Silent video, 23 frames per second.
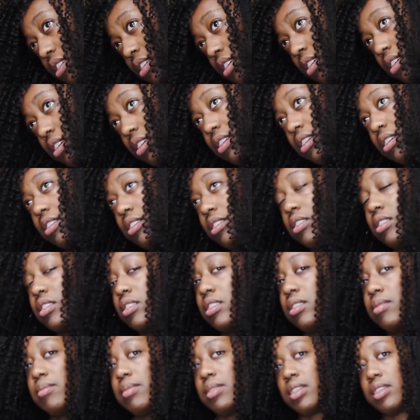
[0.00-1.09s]
Cause
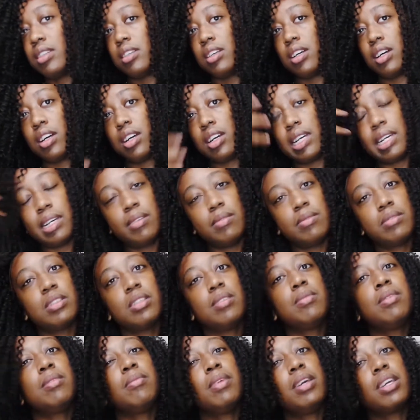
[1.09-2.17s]
sometimes
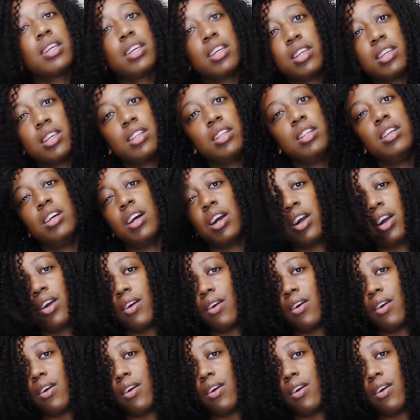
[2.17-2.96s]
it be making you look